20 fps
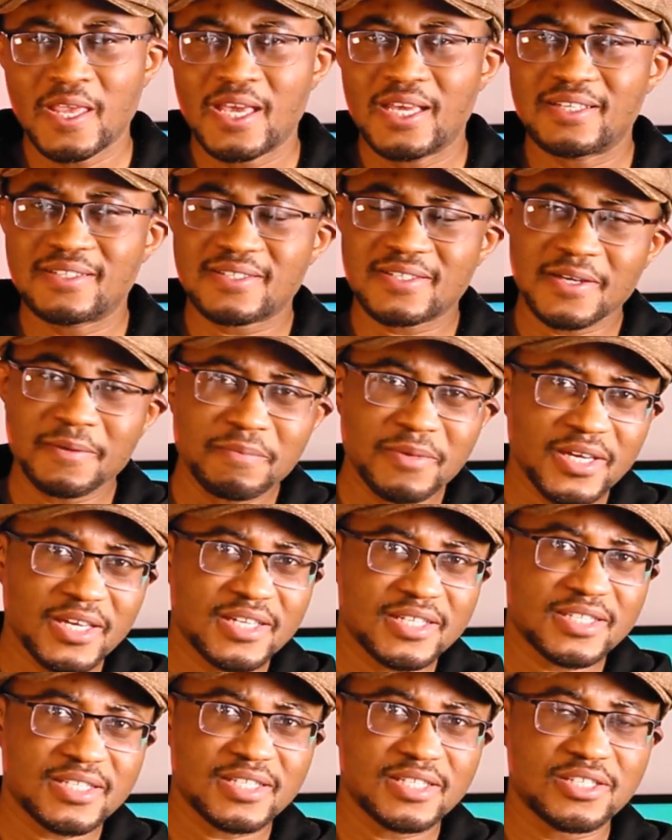In some
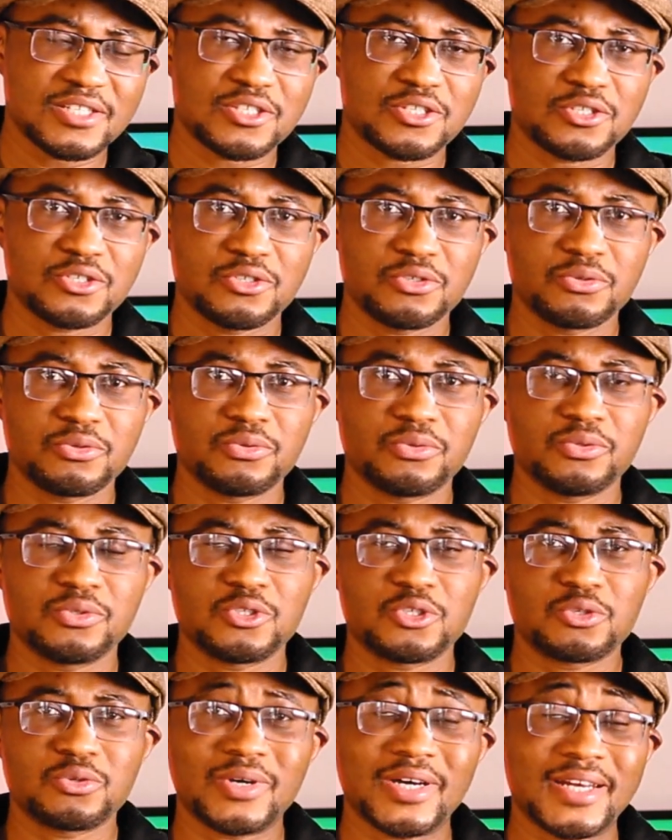cases, you
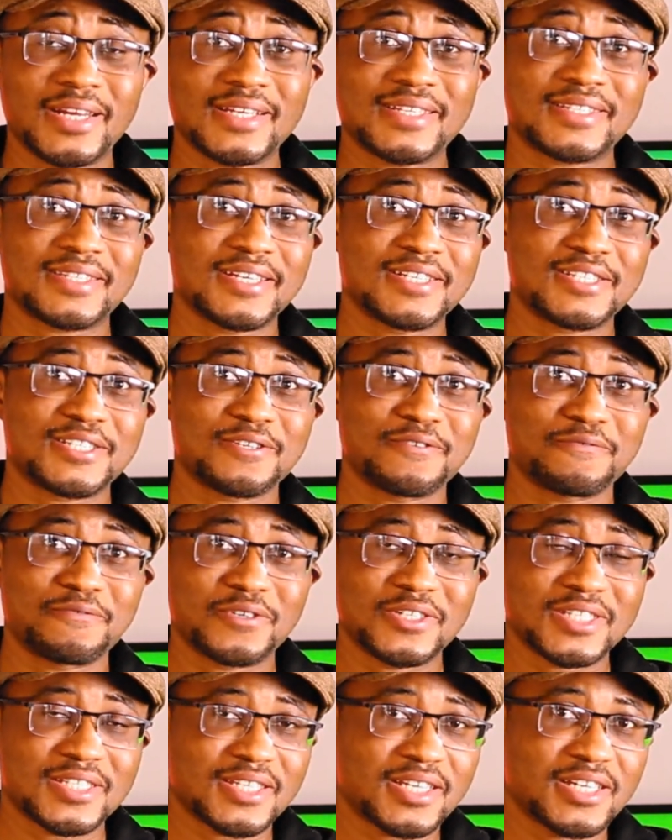do an extensive
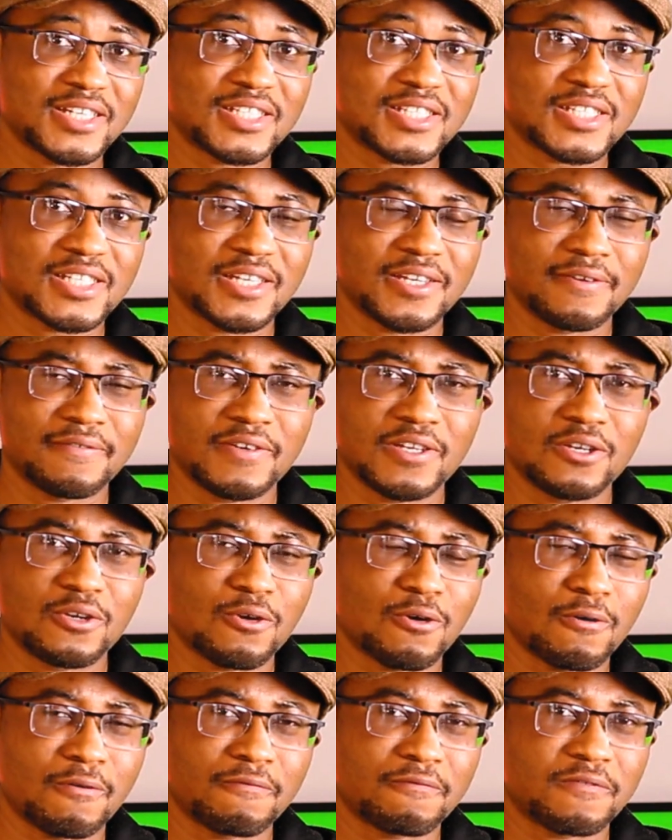research even
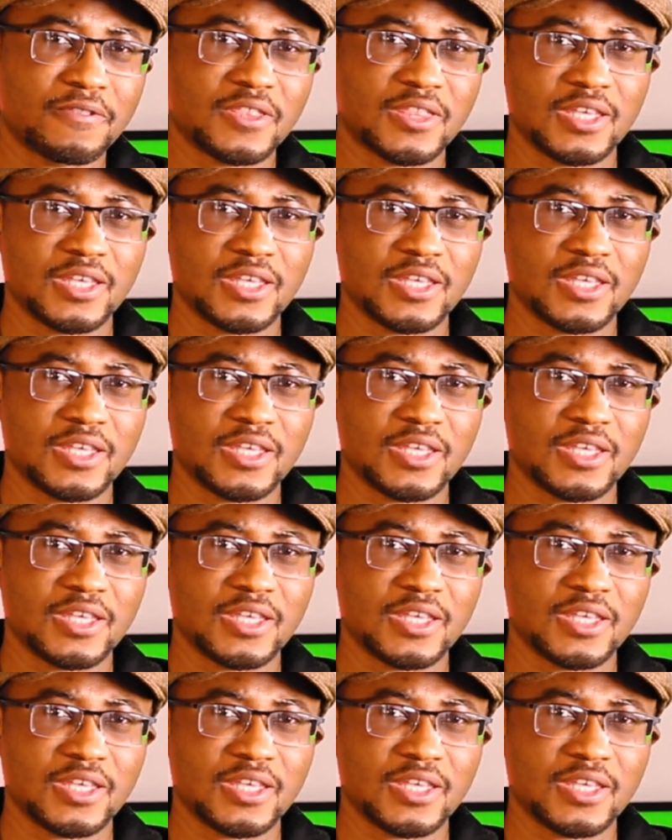of